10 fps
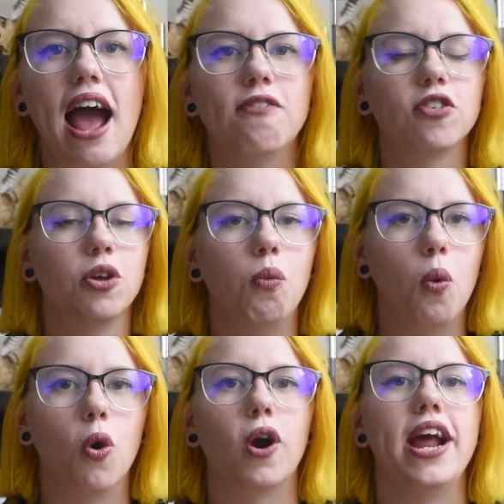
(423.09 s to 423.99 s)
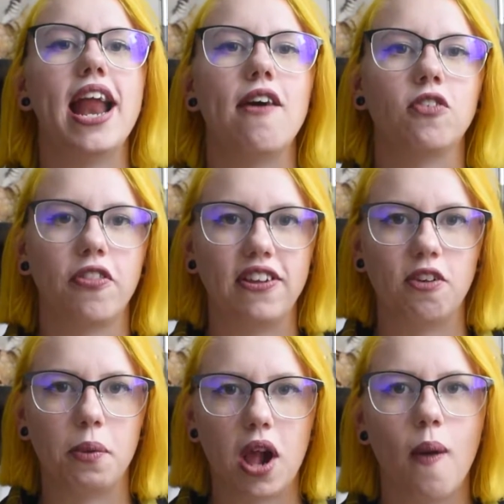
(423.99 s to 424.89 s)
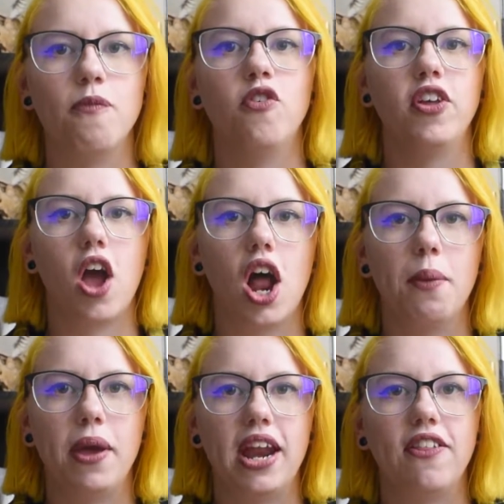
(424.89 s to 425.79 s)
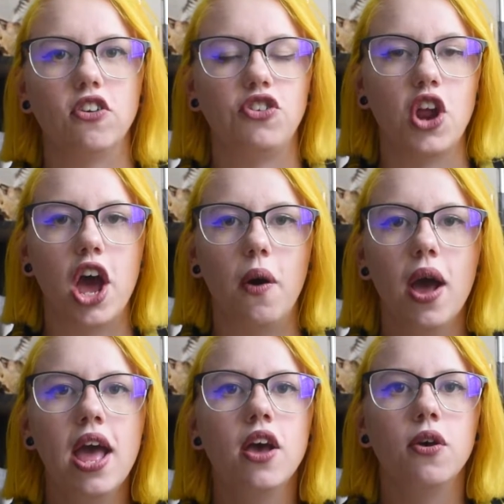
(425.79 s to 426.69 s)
after the war and after things have become fully automated, there's no